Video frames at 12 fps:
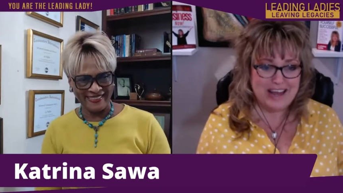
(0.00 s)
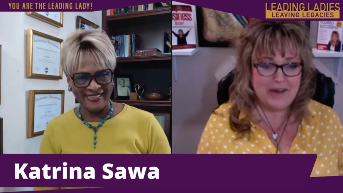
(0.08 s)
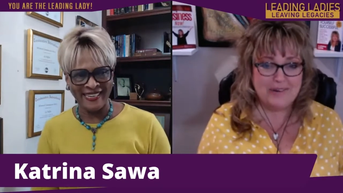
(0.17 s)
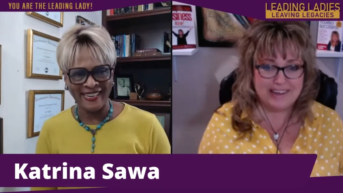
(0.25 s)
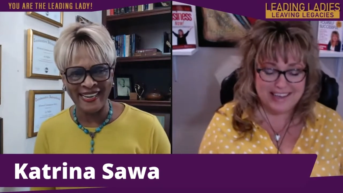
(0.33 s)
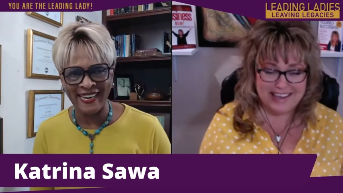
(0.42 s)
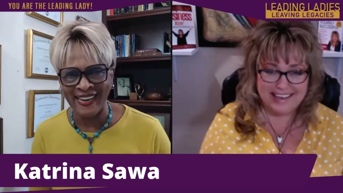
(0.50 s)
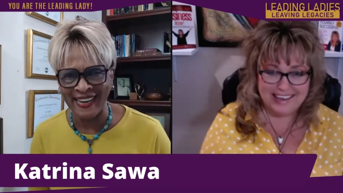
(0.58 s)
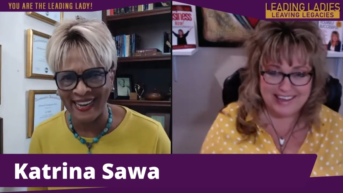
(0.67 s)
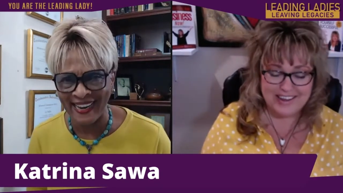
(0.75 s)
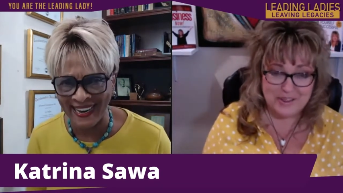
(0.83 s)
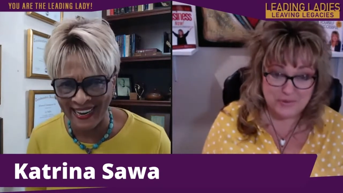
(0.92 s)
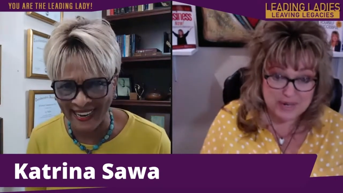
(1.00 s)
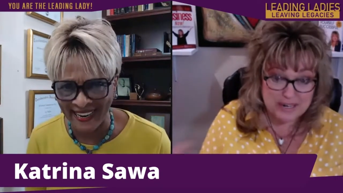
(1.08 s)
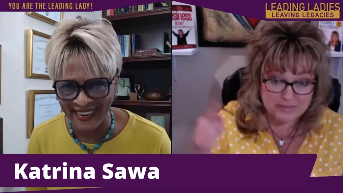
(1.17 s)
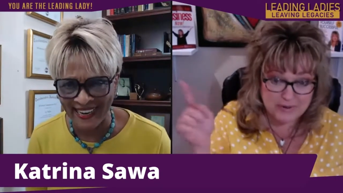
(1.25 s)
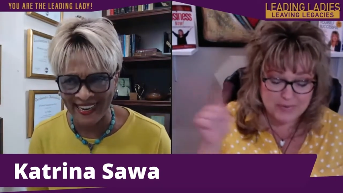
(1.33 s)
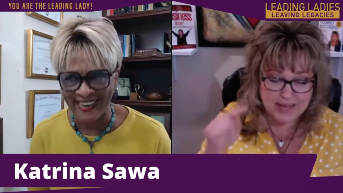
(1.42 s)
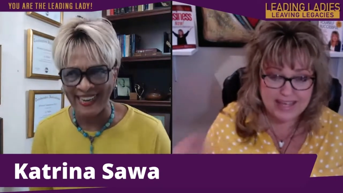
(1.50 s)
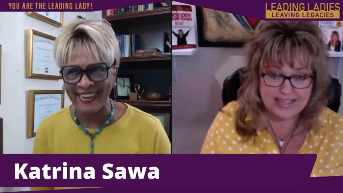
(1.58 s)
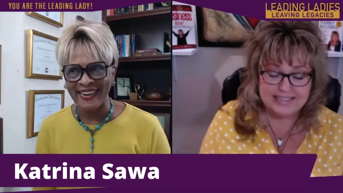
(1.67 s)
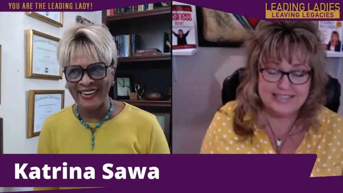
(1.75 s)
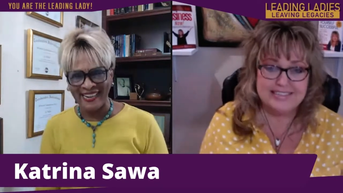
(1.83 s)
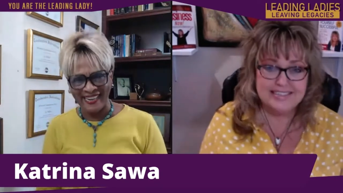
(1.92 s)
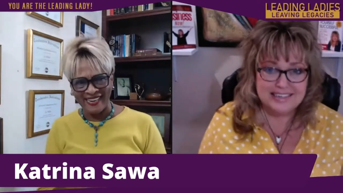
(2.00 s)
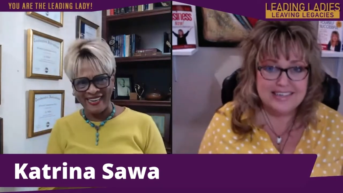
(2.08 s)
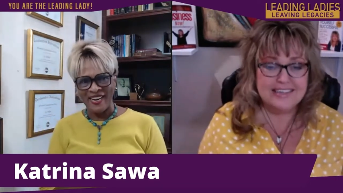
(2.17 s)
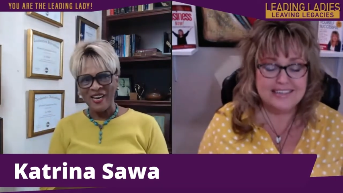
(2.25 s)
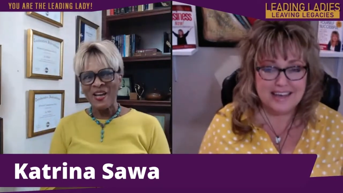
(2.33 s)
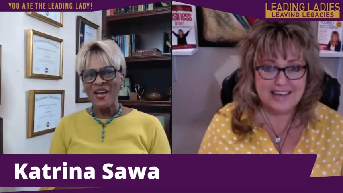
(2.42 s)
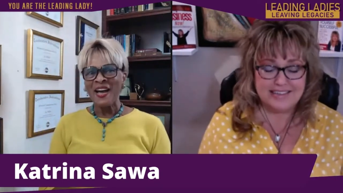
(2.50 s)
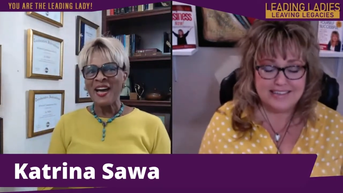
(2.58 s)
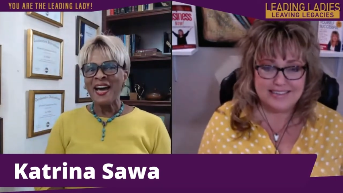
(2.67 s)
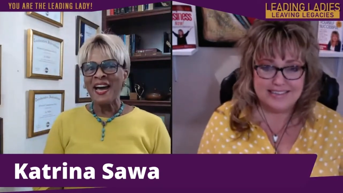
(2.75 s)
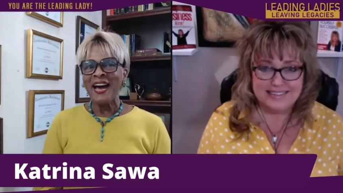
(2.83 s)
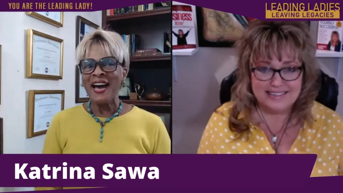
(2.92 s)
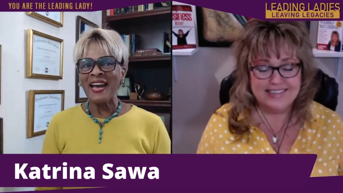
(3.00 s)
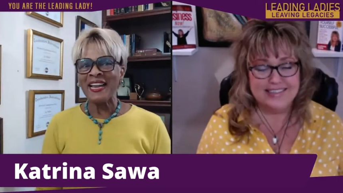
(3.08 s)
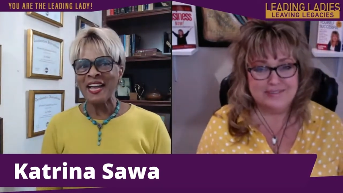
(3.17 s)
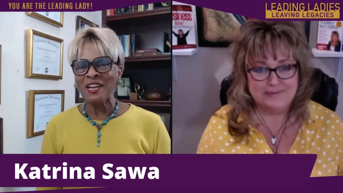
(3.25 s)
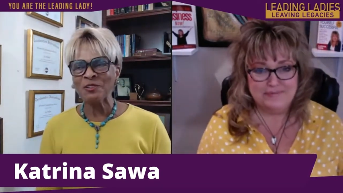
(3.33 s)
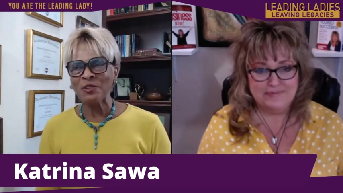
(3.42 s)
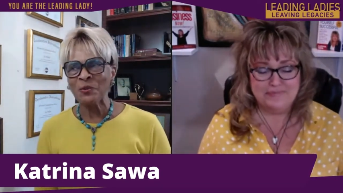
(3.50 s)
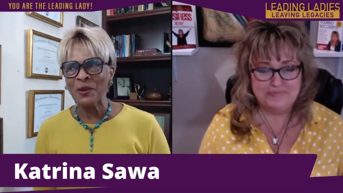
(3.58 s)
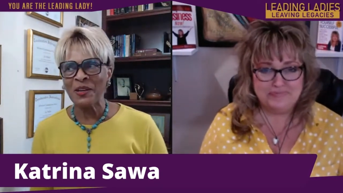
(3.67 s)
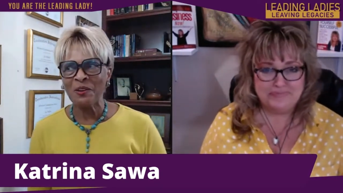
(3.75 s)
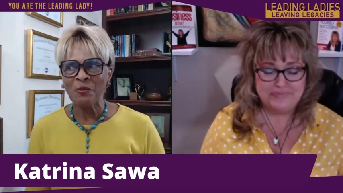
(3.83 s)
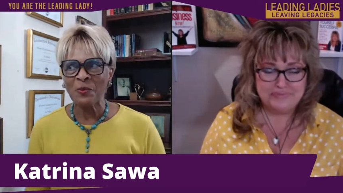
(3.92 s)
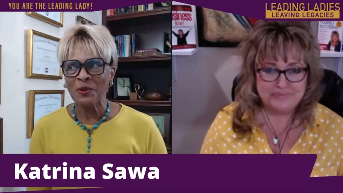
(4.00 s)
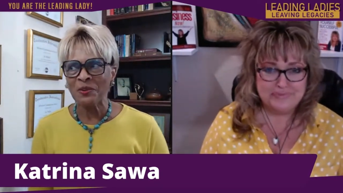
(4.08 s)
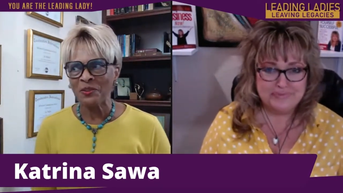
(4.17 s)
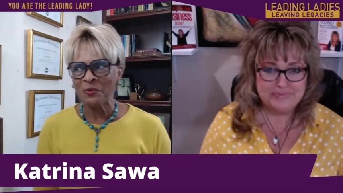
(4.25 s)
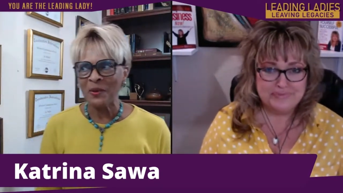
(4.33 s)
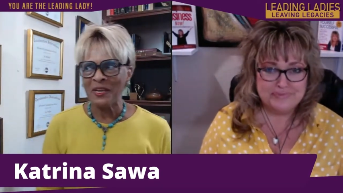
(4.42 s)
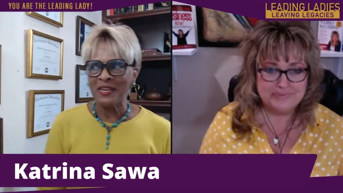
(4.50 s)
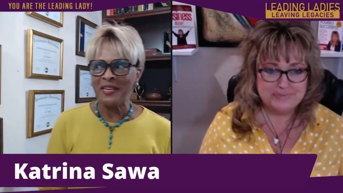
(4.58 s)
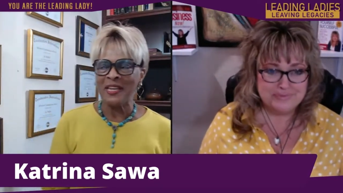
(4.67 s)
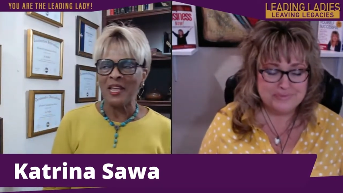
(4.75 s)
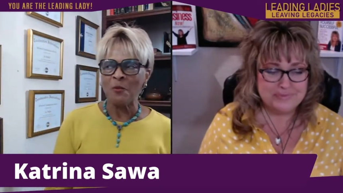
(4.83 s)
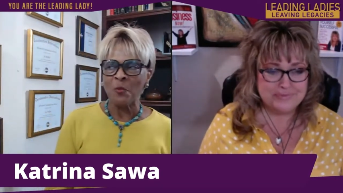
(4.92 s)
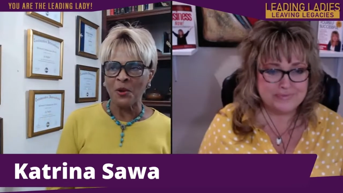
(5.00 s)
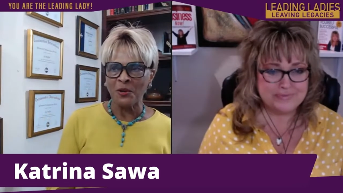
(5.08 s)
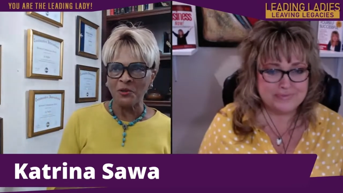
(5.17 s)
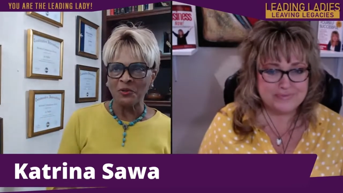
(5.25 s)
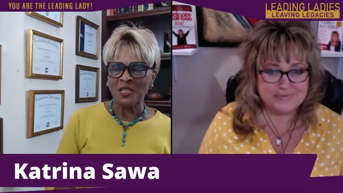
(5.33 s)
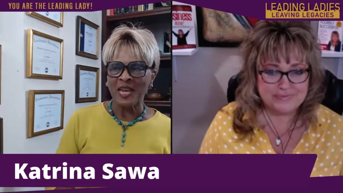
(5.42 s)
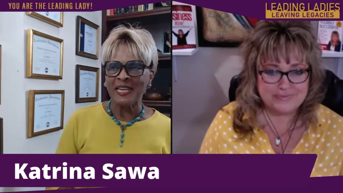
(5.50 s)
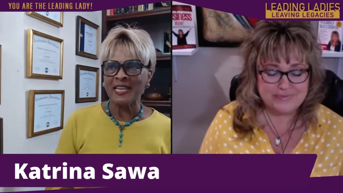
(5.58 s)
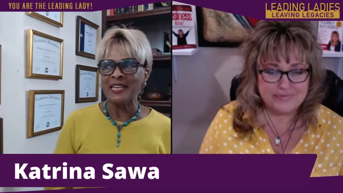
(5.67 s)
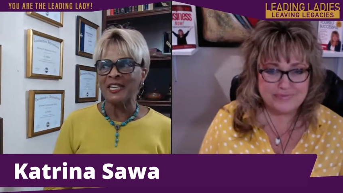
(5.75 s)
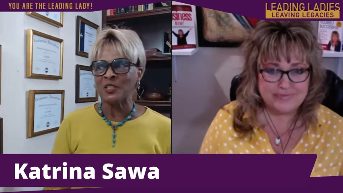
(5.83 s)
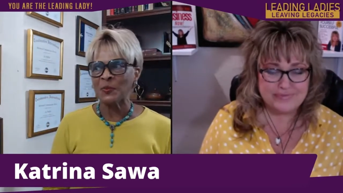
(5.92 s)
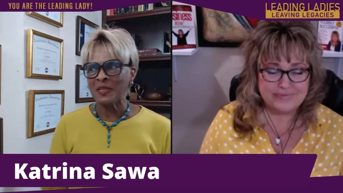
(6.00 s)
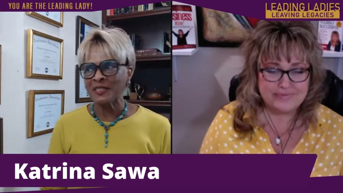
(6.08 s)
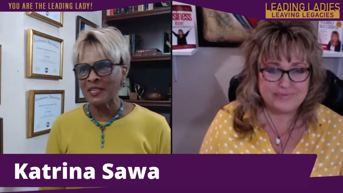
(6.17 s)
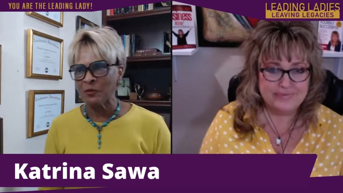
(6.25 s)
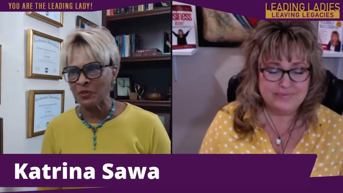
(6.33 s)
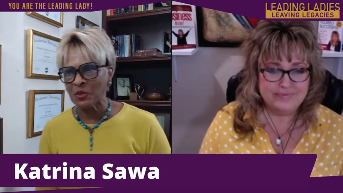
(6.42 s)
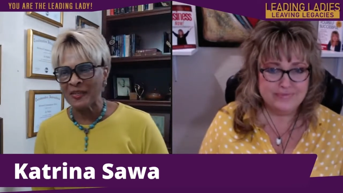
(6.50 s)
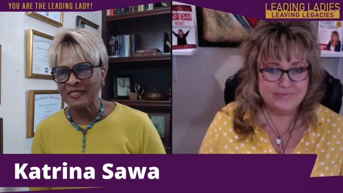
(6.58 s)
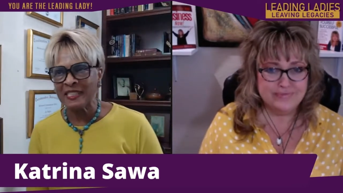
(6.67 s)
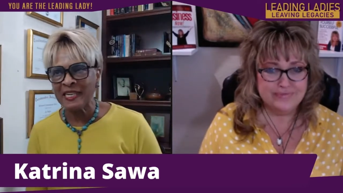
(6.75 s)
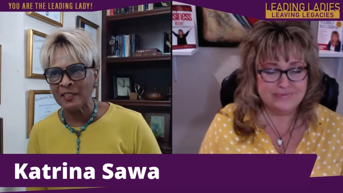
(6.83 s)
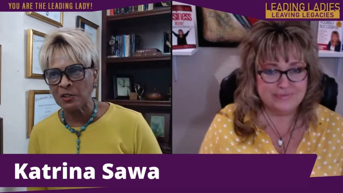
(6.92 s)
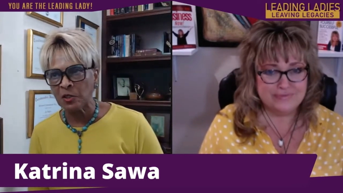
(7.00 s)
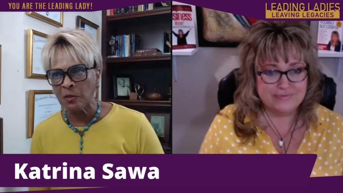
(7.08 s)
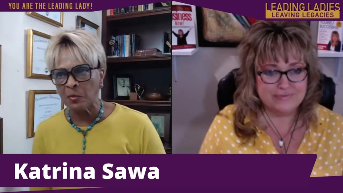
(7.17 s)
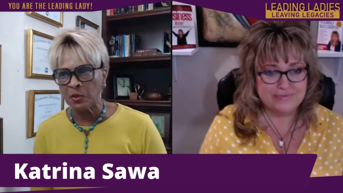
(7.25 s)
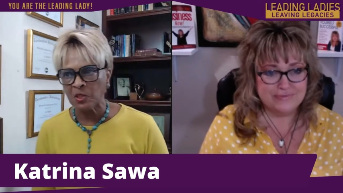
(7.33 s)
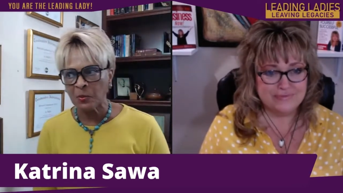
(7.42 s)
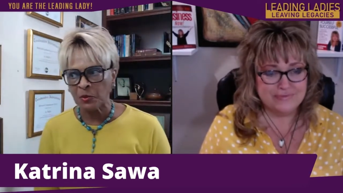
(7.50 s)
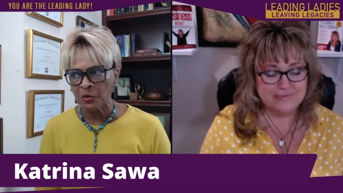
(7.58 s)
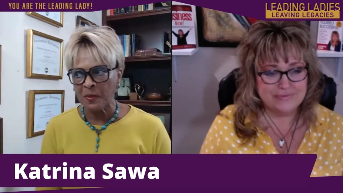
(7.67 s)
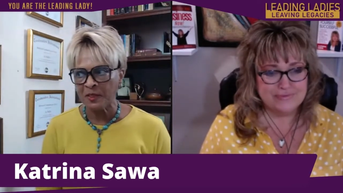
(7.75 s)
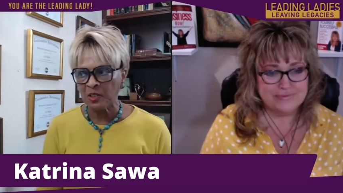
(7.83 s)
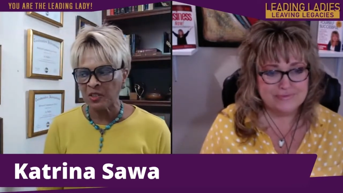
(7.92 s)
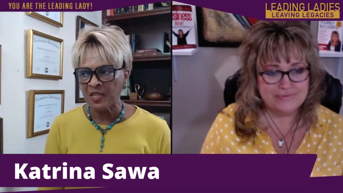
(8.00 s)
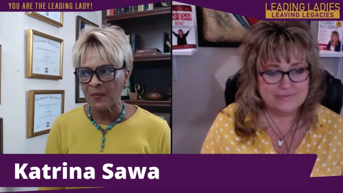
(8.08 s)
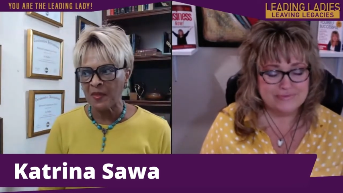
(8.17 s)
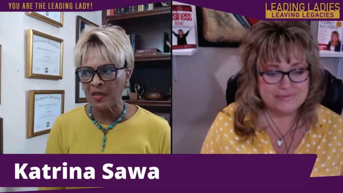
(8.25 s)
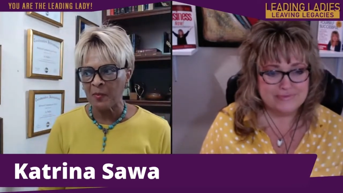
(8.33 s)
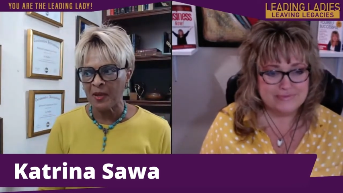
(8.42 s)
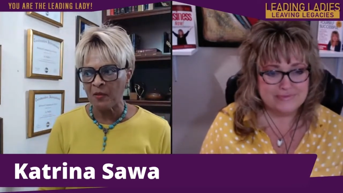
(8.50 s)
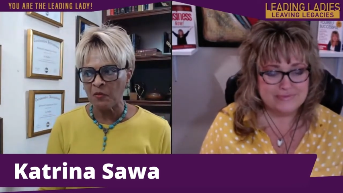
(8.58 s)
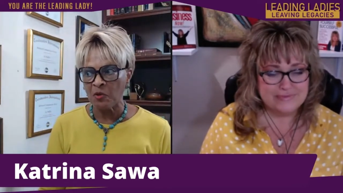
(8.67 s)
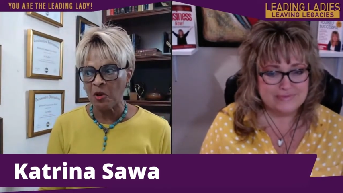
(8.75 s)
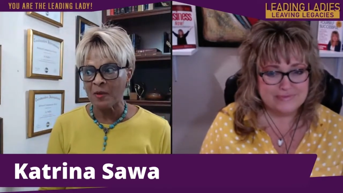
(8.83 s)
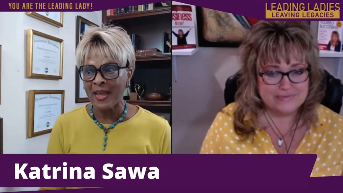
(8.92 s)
Speaker 1: networking three different ways yes.
Speaker 2: I like the way where the way and where you're taking us because I was going to get to the books, but you mentioned something about you don't